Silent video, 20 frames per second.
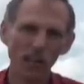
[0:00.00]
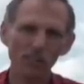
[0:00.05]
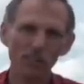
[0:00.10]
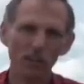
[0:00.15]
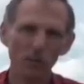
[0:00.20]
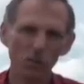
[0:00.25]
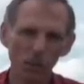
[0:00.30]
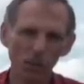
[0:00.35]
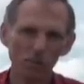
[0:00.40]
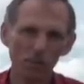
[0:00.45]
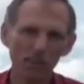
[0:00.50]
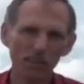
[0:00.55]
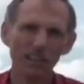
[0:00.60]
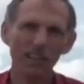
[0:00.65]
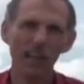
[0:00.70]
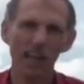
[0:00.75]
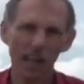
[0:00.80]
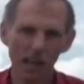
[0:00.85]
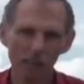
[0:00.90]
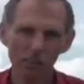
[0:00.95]
to have equipment
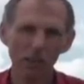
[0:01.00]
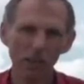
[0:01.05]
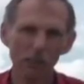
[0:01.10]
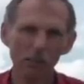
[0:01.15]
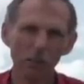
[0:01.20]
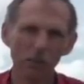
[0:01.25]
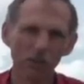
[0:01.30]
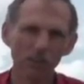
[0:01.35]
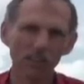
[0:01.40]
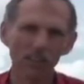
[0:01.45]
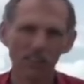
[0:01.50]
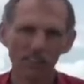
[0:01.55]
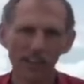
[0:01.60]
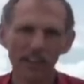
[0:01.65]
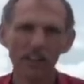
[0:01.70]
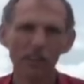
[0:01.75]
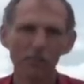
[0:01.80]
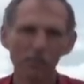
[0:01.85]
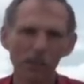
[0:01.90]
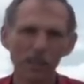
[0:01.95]
and people
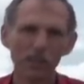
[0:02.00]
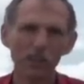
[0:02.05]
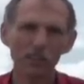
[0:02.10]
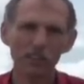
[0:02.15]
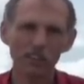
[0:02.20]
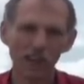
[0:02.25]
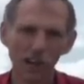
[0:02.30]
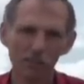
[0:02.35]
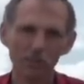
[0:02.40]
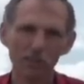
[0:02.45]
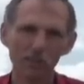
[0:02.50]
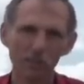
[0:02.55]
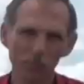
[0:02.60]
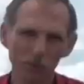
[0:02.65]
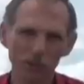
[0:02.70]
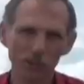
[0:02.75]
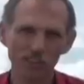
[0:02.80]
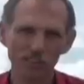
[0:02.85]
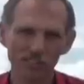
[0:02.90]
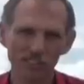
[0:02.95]
that can be there in times of
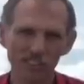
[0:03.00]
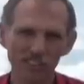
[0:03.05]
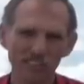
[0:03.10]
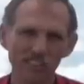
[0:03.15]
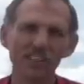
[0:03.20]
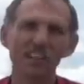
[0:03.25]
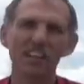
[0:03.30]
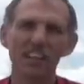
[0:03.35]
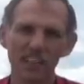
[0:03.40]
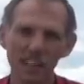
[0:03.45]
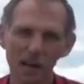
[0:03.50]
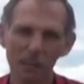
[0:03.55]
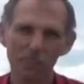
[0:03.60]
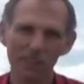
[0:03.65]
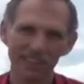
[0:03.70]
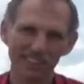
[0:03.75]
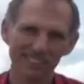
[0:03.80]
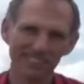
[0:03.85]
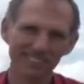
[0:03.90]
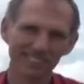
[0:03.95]
emergencies. God
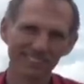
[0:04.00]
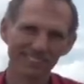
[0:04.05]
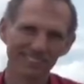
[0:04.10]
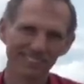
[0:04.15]
bless.